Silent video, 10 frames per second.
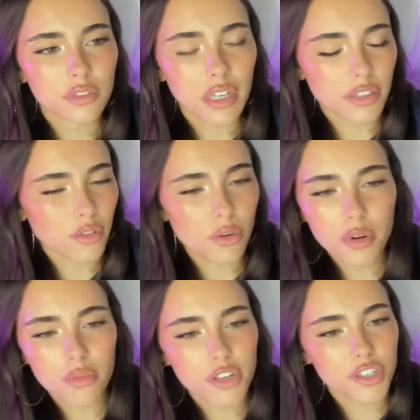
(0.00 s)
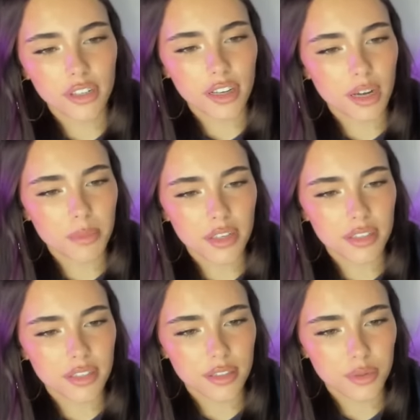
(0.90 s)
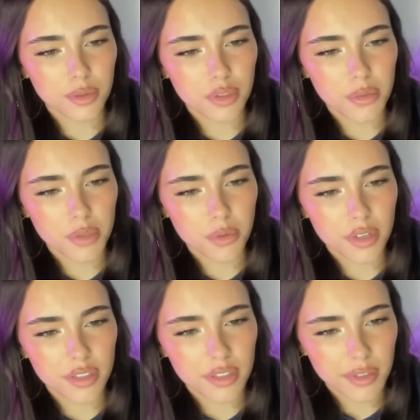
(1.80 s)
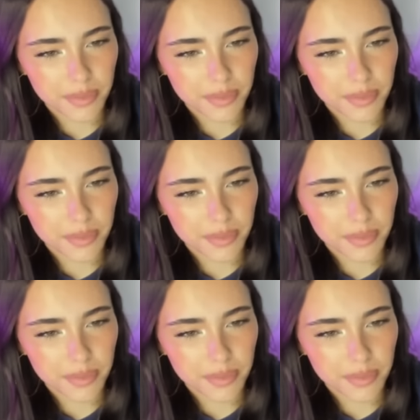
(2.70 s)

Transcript: I don't know what originally got me into the Beach Boys.